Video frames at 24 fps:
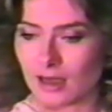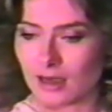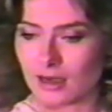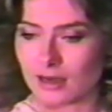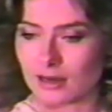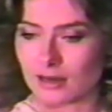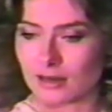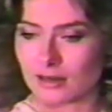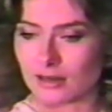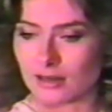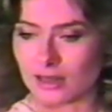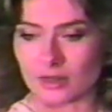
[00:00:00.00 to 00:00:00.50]

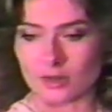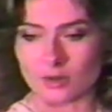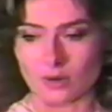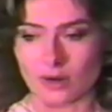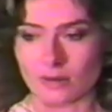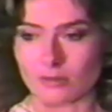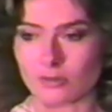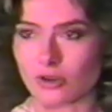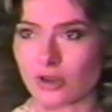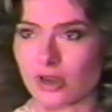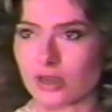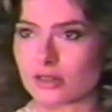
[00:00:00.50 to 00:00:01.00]
And that's
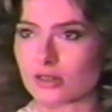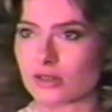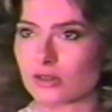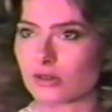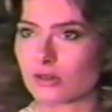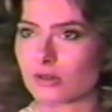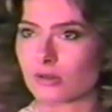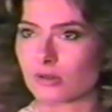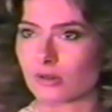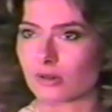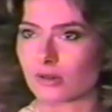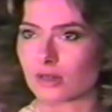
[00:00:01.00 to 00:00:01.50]
what I'm trying
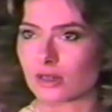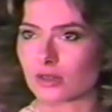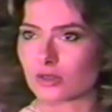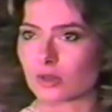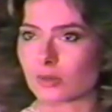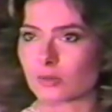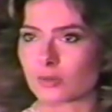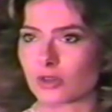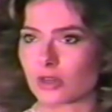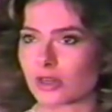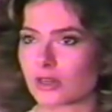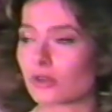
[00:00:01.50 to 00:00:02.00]
to do.
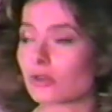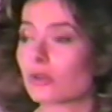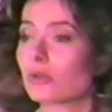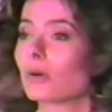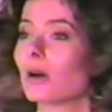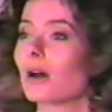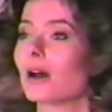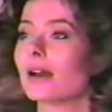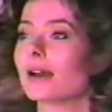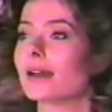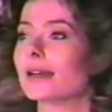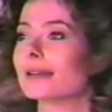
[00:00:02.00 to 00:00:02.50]
That's what I'm trying to
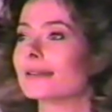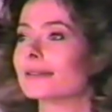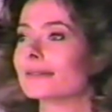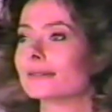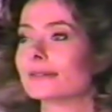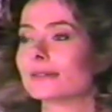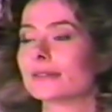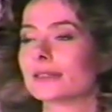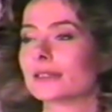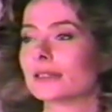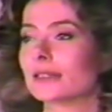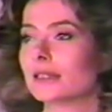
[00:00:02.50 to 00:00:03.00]
do.
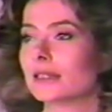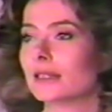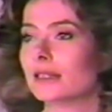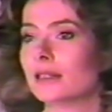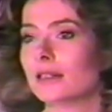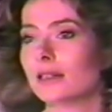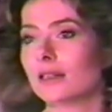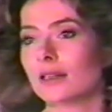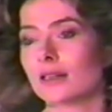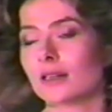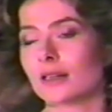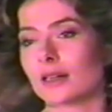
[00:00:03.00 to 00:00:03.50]
I,
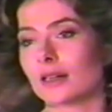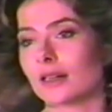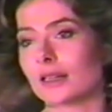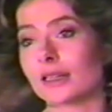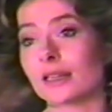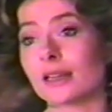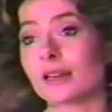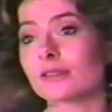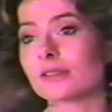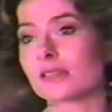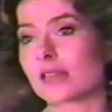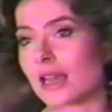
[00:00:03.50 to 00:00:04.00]

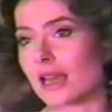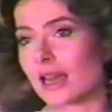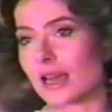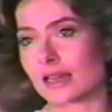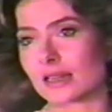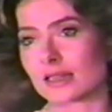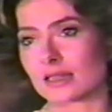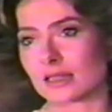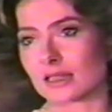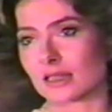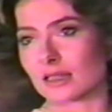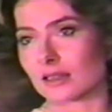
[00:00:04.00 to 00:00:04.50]
I love to
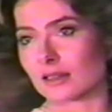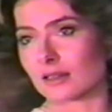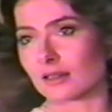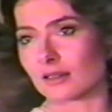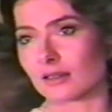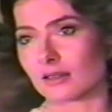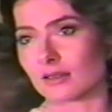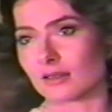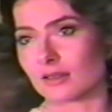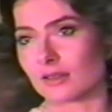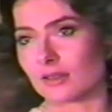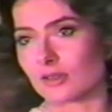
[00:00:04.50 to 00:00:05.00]
act,
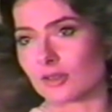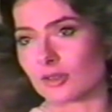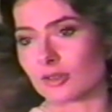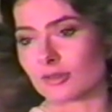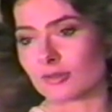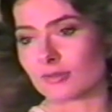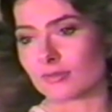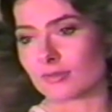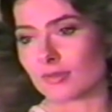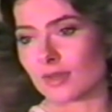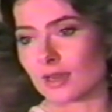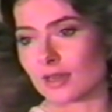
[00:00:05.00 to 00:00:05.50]
you
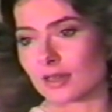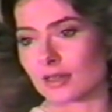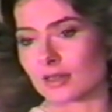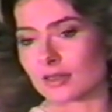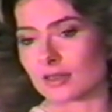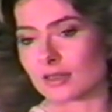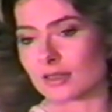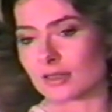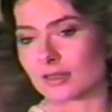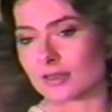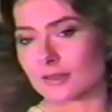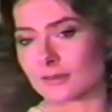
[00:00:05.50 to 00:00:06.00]
know,
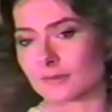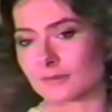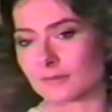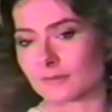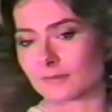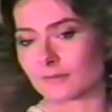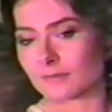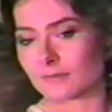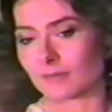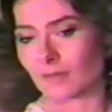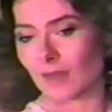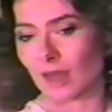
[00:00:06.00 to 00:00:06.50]
and uh,
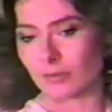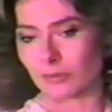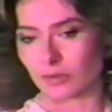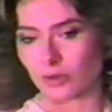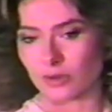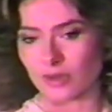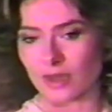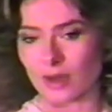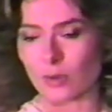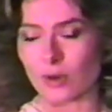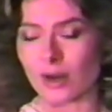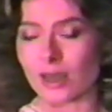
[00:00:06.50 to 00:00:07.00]
I'm
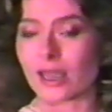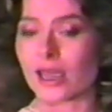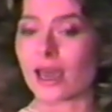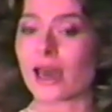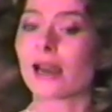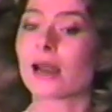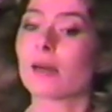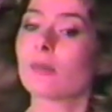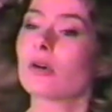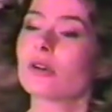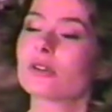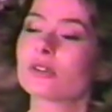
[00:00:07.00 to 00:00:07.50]
doing that when I
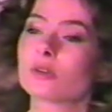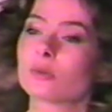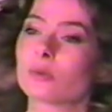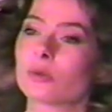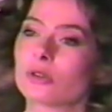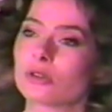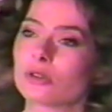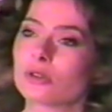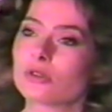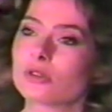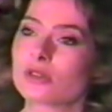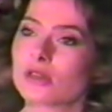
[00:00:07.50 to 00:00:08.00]
can. I'm also
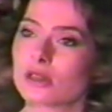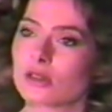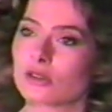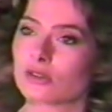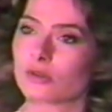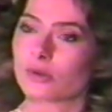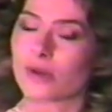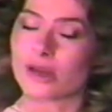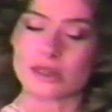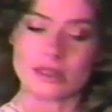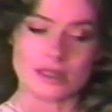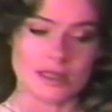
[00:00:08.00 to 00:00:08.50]
producing
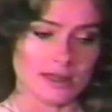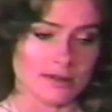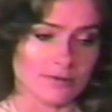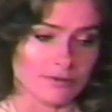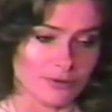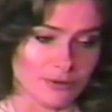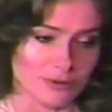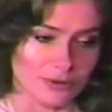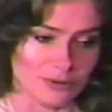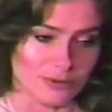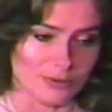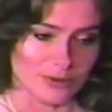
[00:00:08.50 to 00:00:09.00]
and
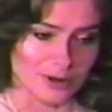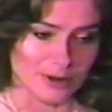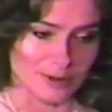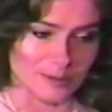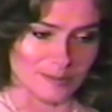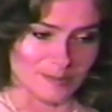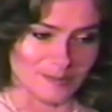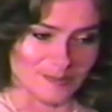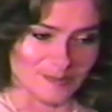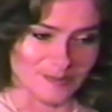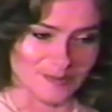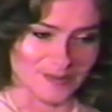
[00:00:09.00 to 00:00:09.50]
directing for
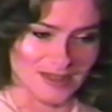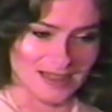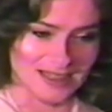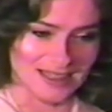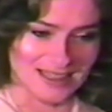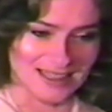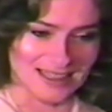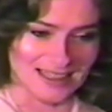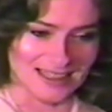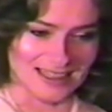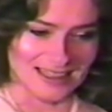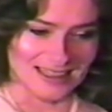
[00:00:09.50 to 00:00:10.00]
um,
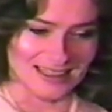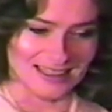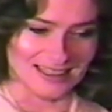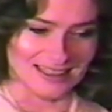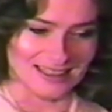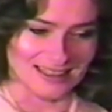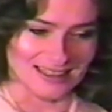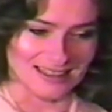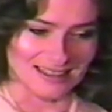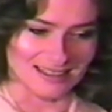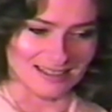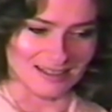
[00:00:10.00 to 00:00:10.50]

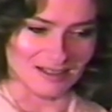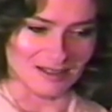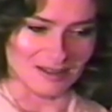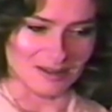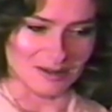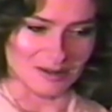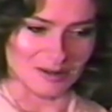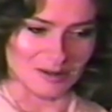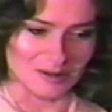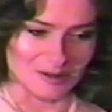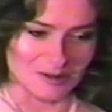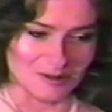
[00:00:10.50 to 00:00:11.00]

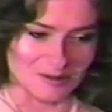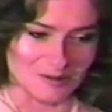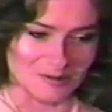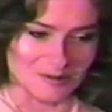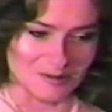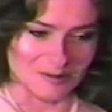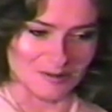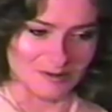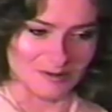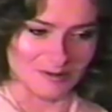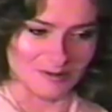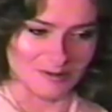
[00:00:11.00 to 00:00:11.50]

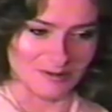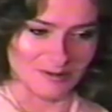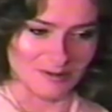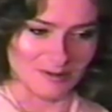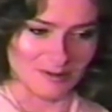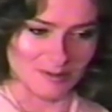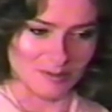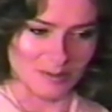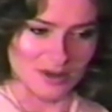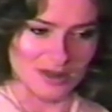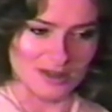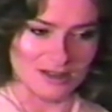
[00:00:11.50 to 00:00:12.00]
uh,
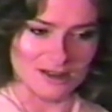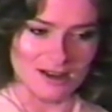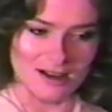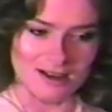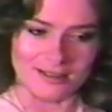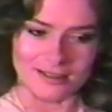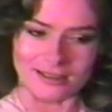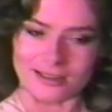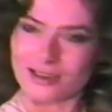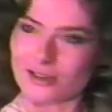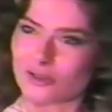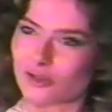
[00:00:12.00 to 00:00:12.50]
a piece
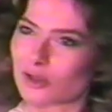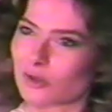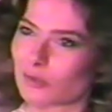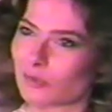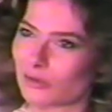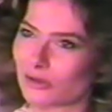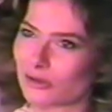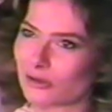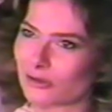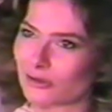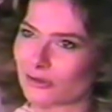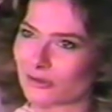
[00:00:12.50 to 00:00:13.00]
called
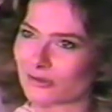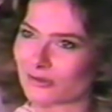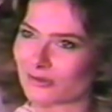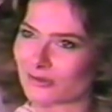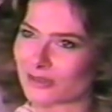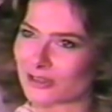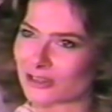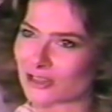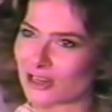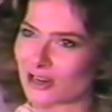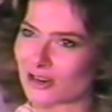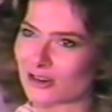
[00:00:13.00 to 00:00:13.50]
Electric Blue,
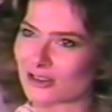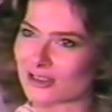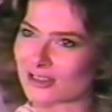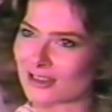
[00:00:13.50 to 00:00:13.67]
which